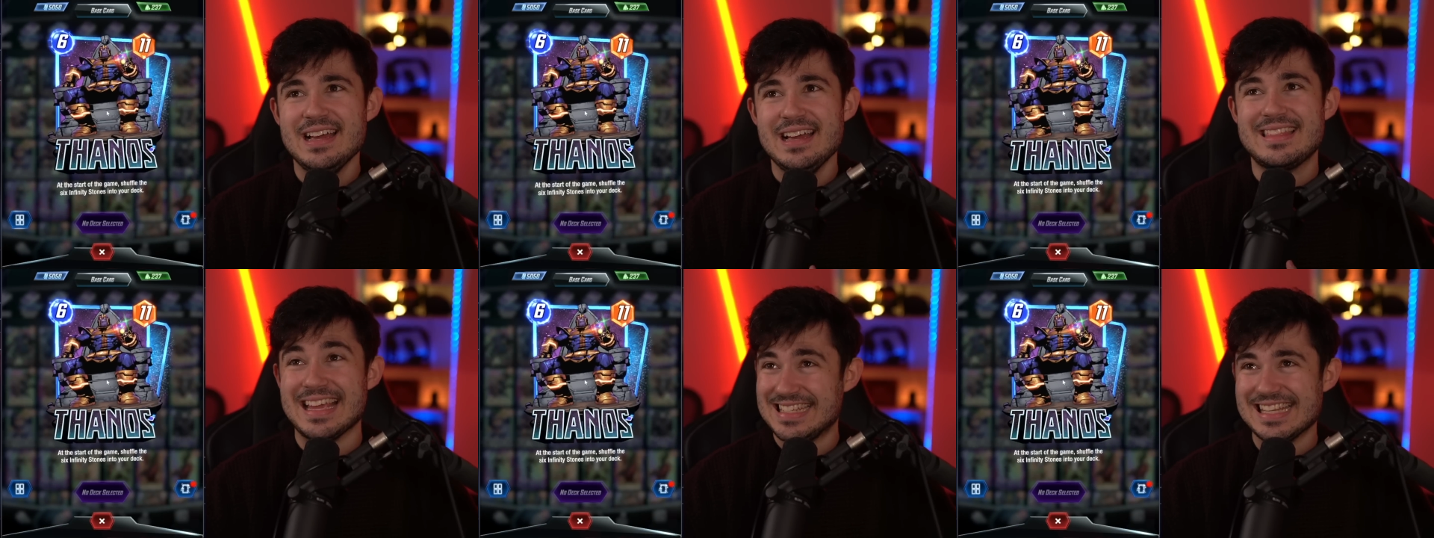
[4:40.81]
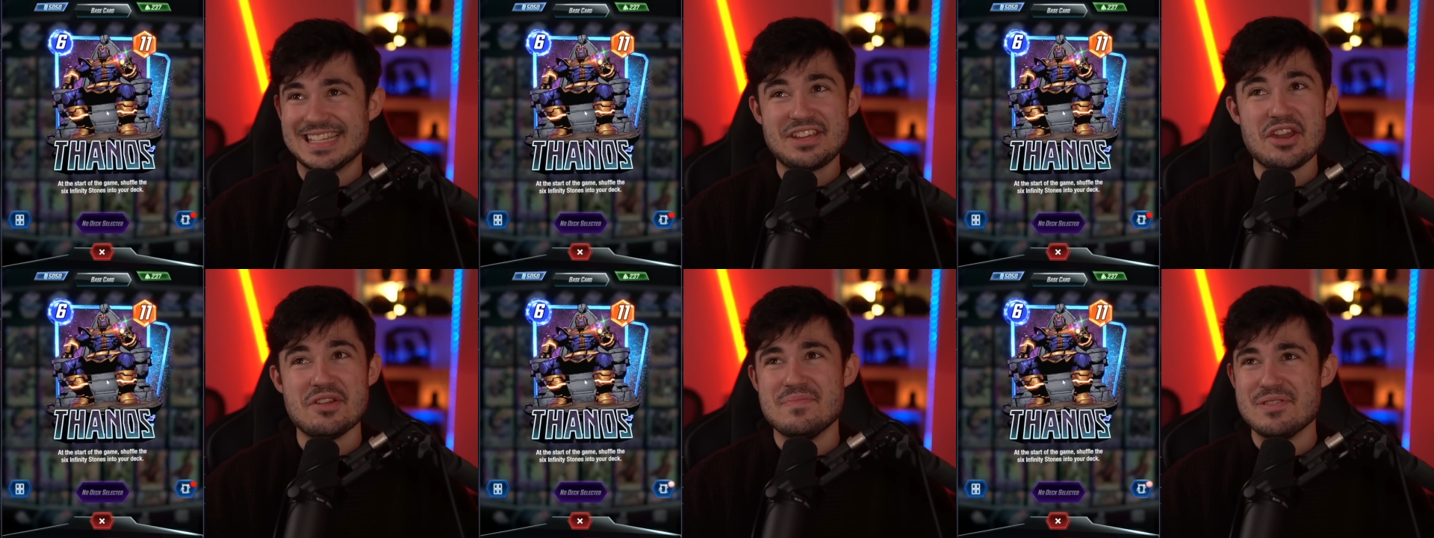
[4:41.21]
This is
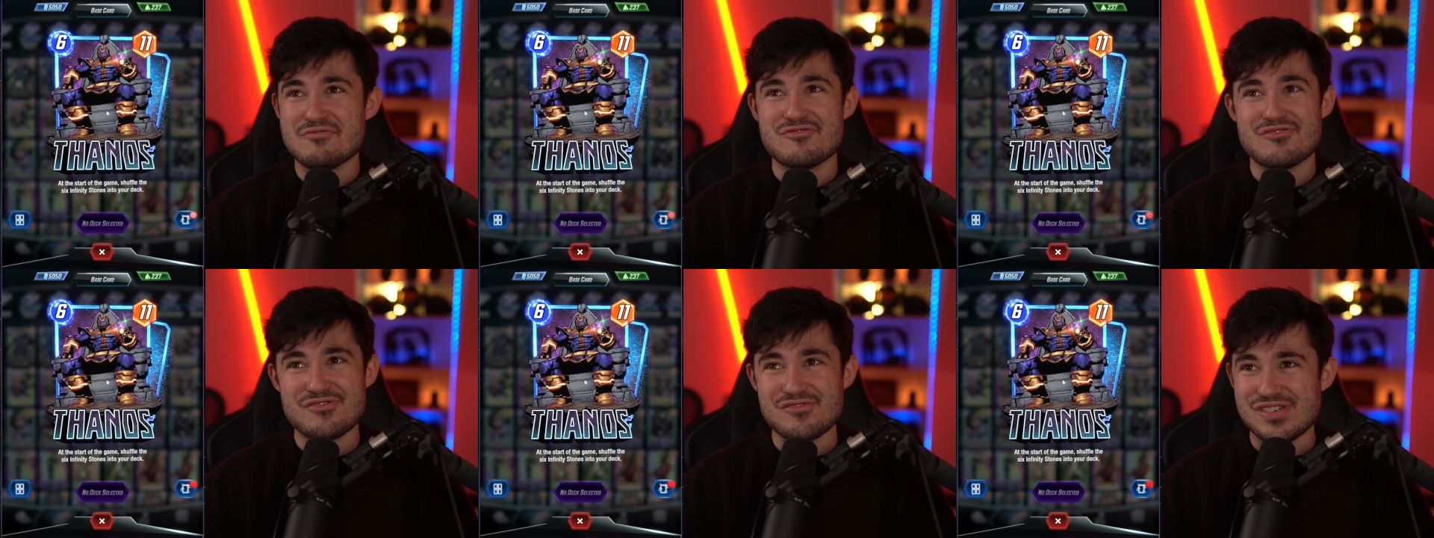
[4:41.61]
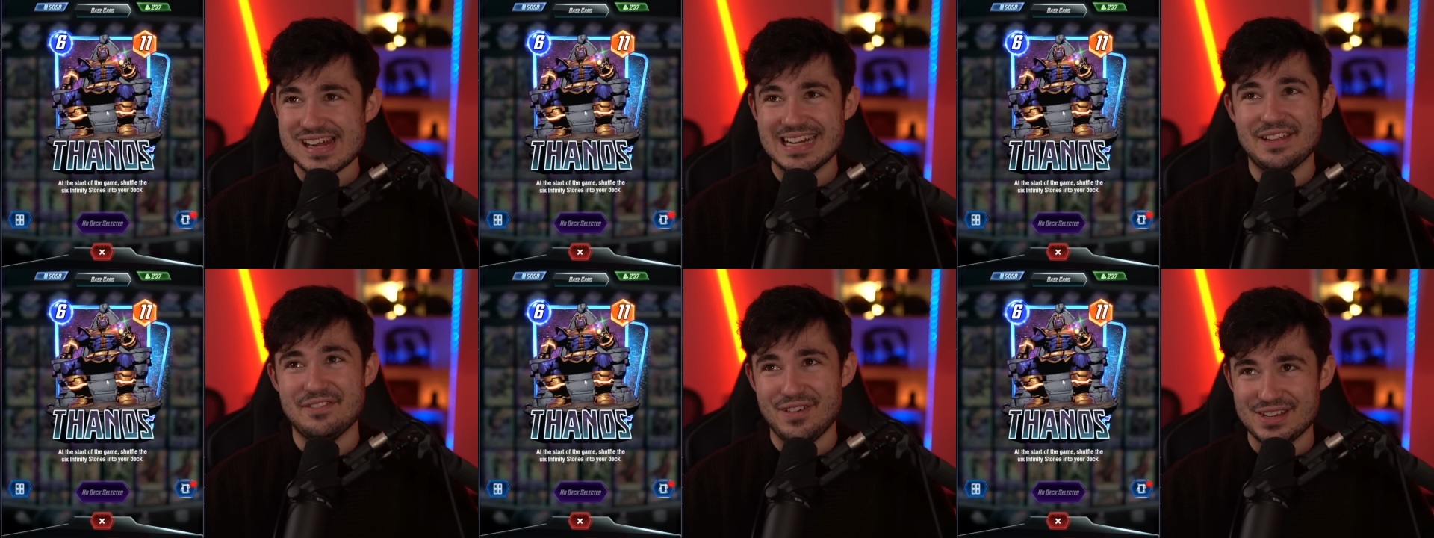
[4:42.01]
going to be
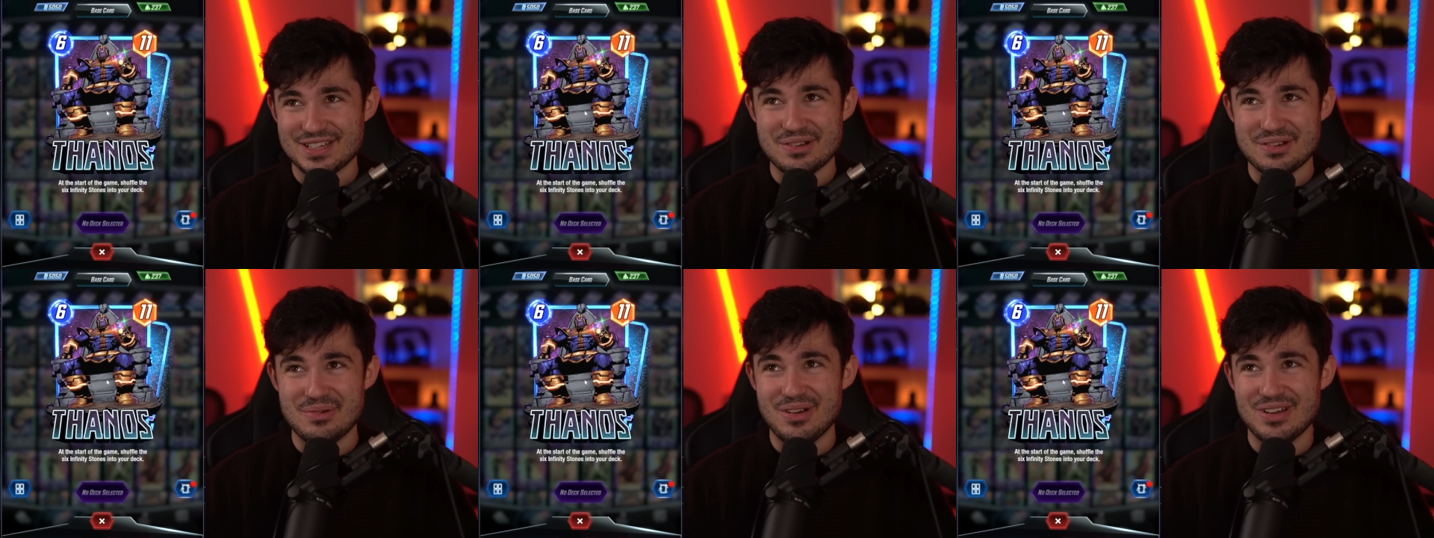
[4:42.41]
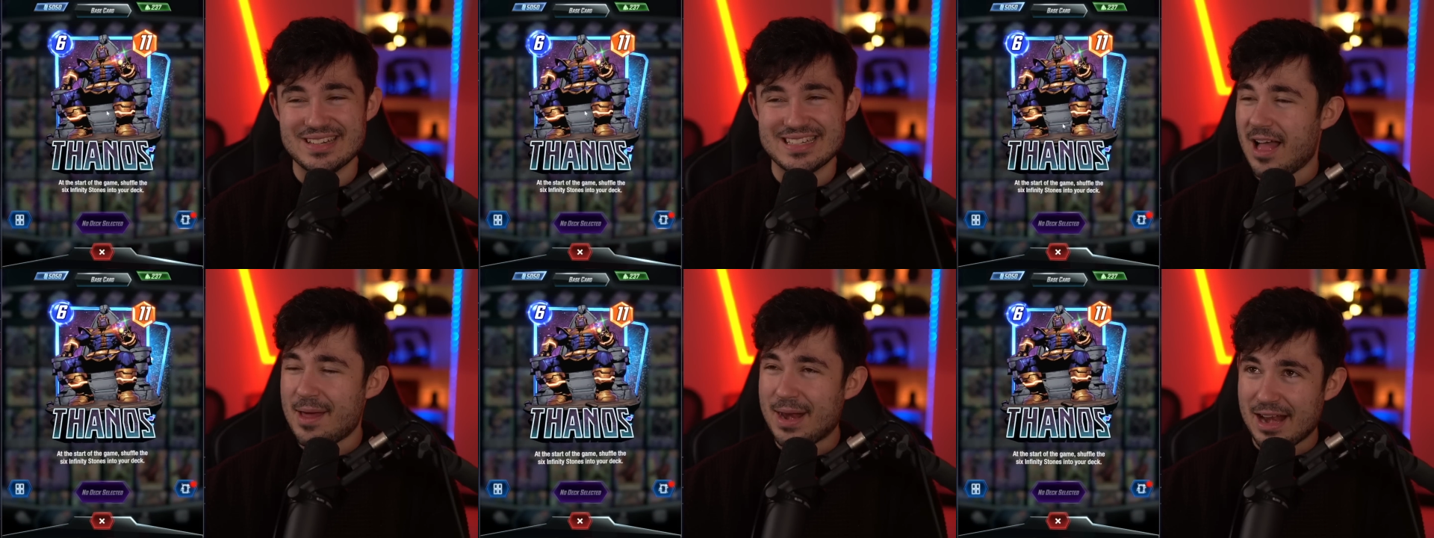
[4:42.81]
really fun to
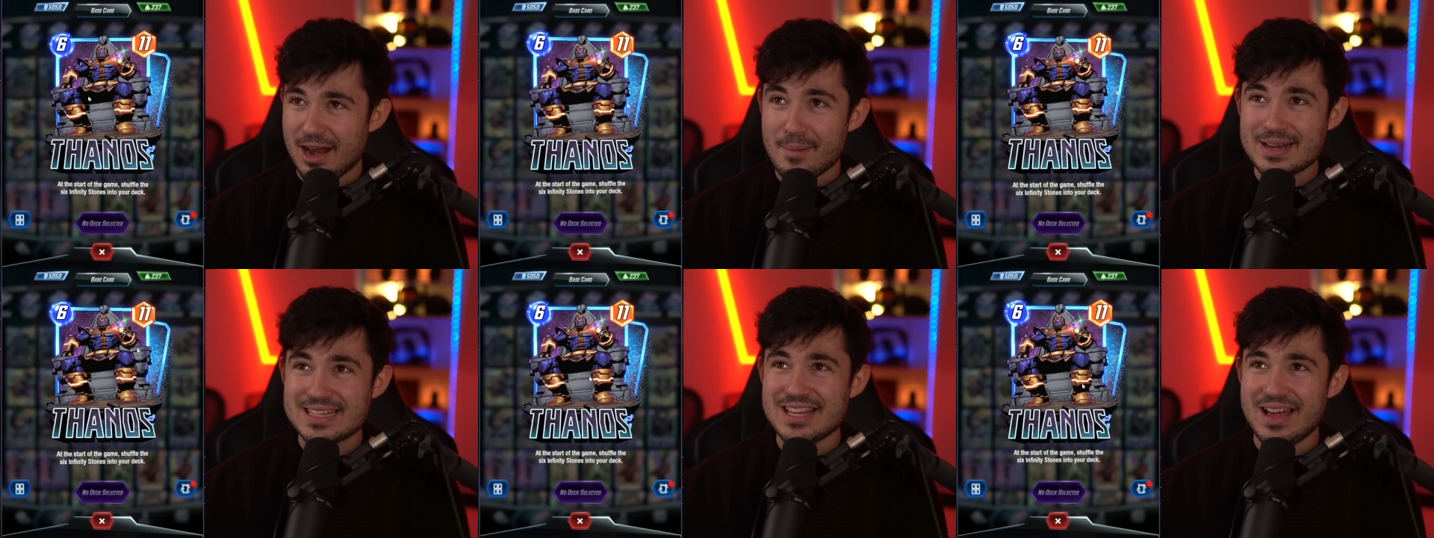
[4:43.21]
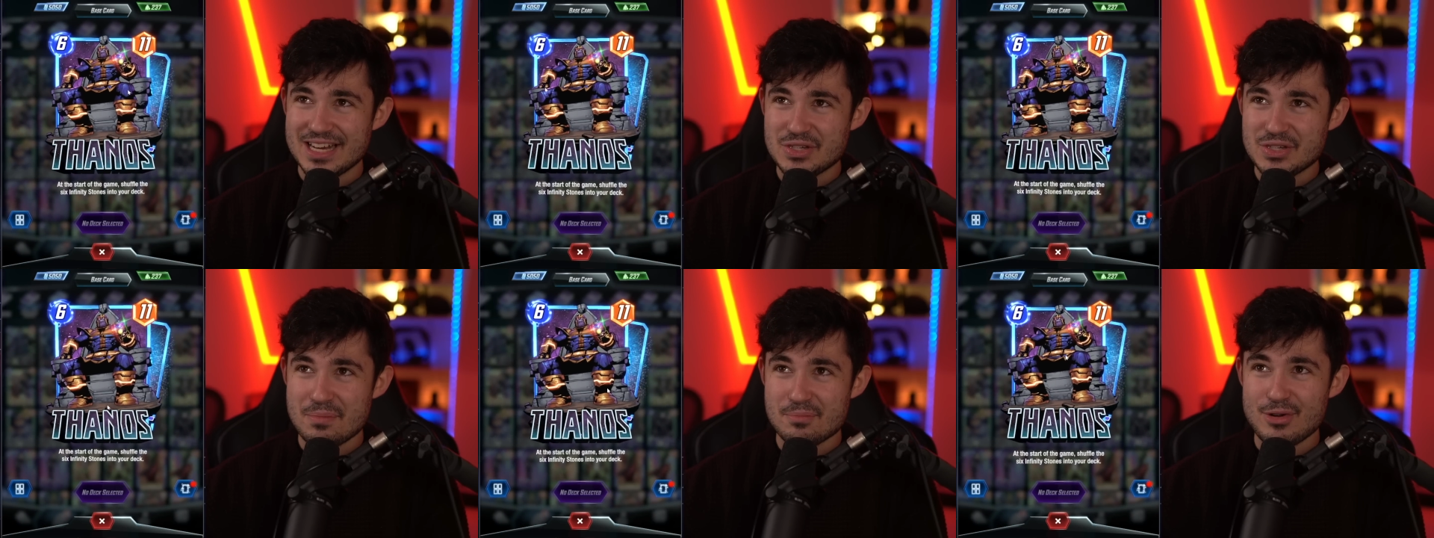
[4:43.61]
watch. And I'm excited
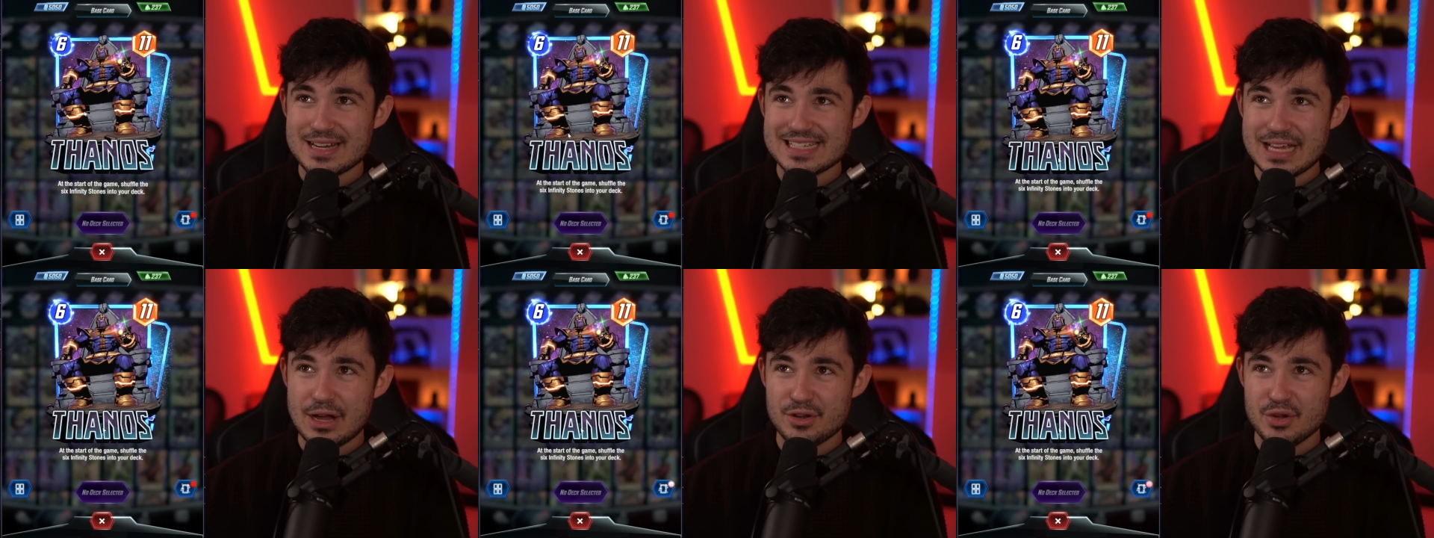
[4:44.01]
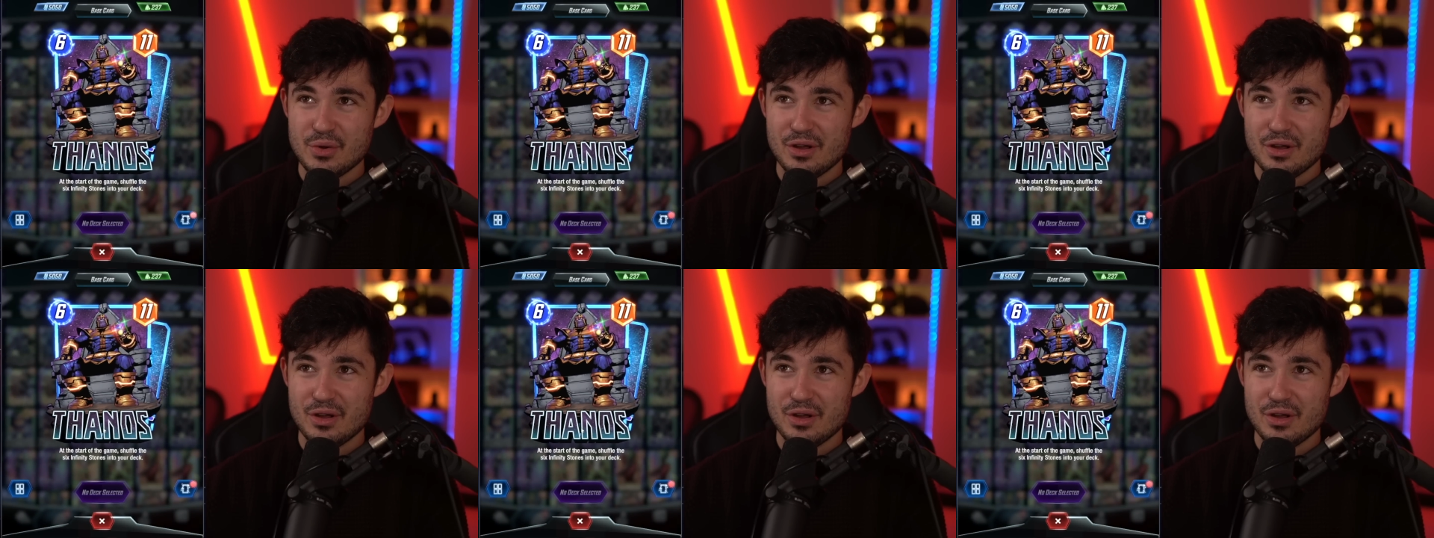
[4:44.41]
to embrace our new